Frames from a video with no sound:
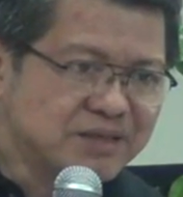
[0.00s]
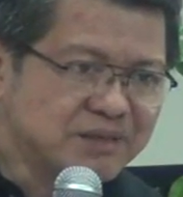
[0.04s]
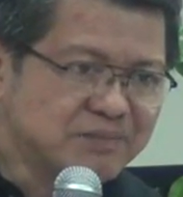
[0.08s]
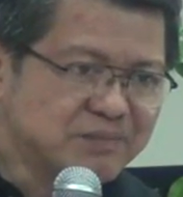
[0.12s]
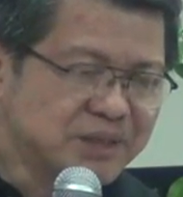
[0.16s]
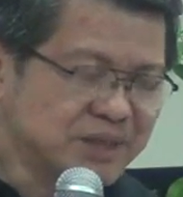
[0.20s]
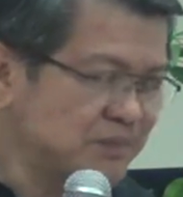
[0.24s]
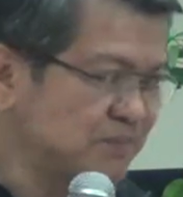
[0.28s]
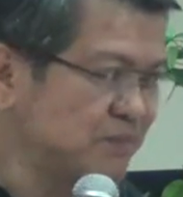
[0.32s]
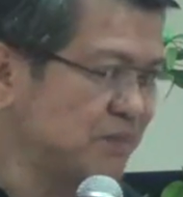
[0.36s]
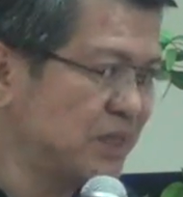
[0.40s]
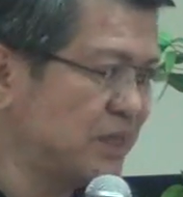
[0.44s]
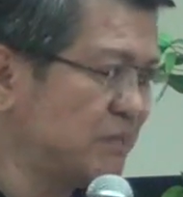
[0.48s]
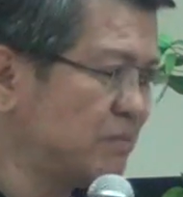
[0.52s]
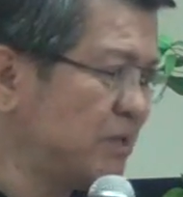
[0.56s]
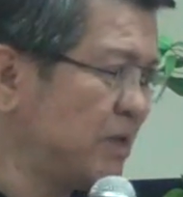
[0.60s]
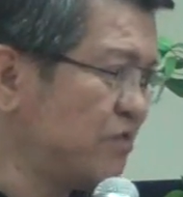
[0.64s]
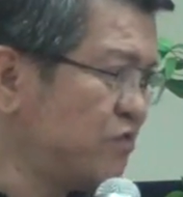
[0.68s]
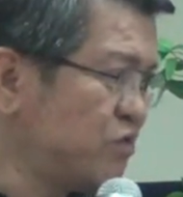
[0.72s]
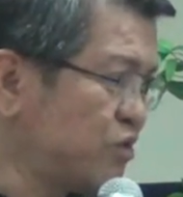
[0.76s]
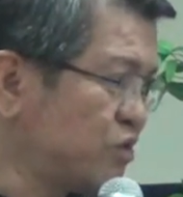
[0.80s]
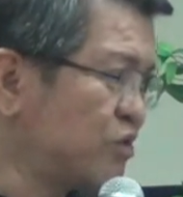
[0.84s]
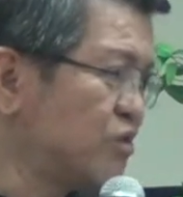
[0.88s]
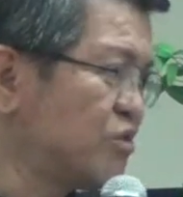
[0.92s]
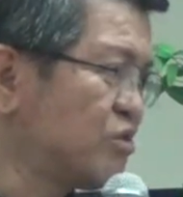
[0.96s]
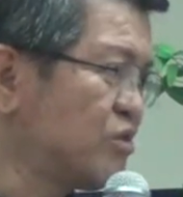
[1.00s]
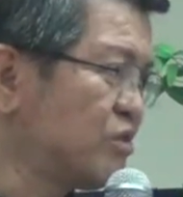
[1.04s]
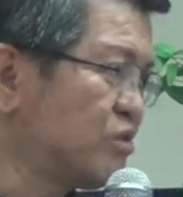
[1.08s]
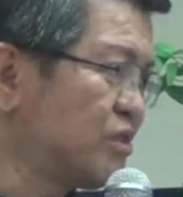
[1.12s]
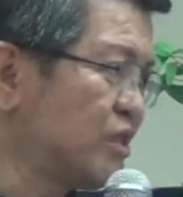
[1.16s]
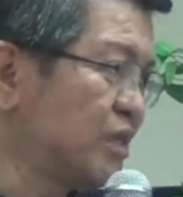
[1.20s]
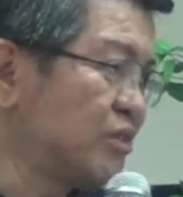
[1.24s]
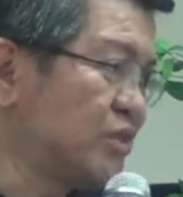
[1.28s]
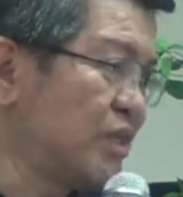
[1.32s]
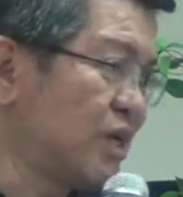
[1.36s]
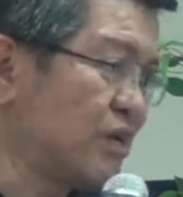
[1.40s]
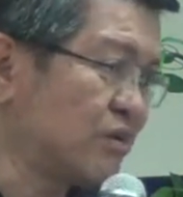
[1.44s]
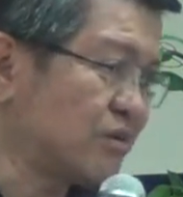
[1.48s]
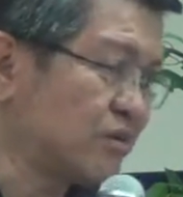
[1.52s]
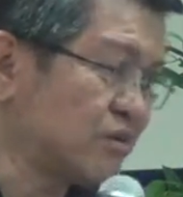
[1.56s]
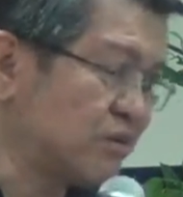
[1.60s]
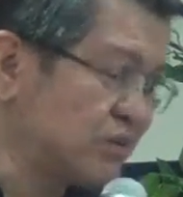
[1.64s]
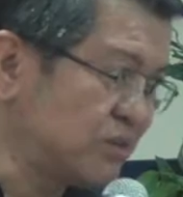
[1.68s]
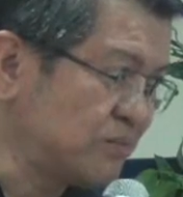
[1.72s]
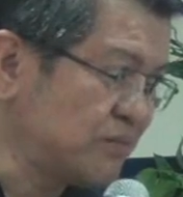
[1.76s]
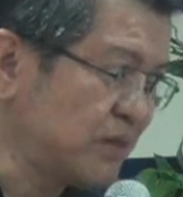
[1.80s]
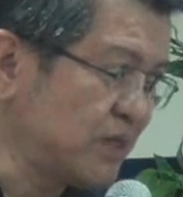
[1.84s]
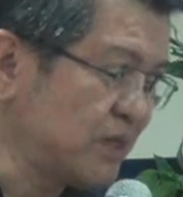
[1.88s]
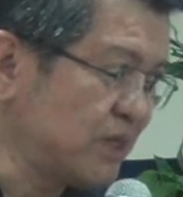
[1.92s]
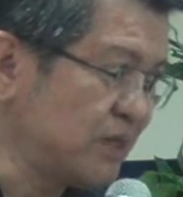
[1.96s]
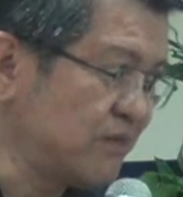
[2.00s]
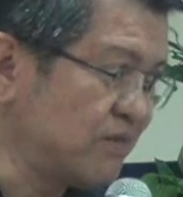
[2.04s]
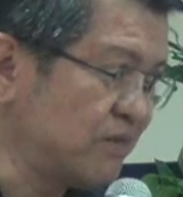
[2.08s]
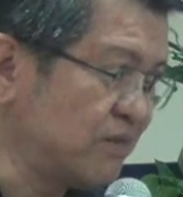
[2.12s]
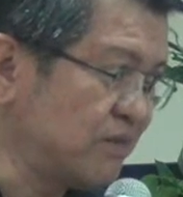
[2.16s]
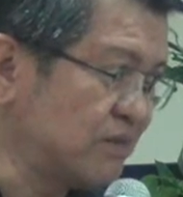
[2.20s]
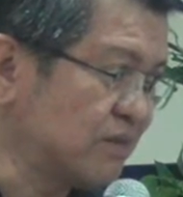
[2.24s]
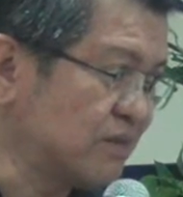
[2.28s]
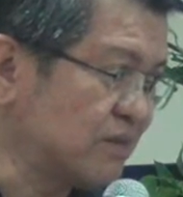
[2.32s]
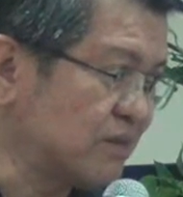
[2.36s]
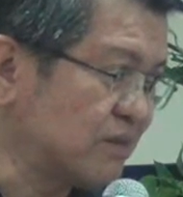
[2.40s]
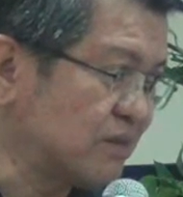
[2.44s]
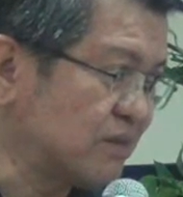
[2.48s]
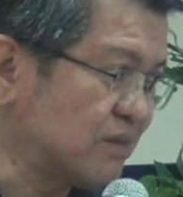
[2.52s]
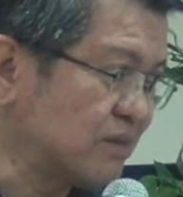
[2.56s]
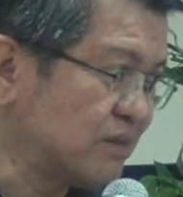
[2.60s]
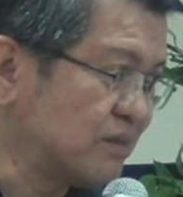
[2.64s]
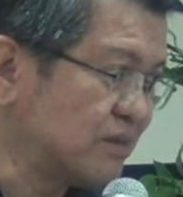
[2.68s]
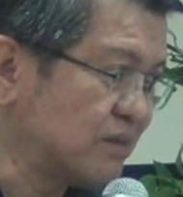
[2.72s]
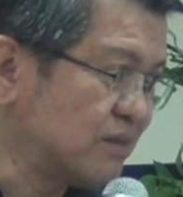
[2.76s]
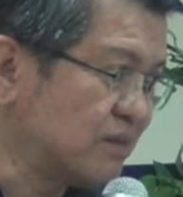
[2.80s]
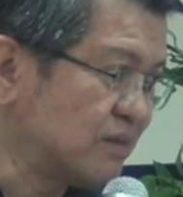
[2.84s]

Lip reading: But maybe if you consult a doctor, you may live longer.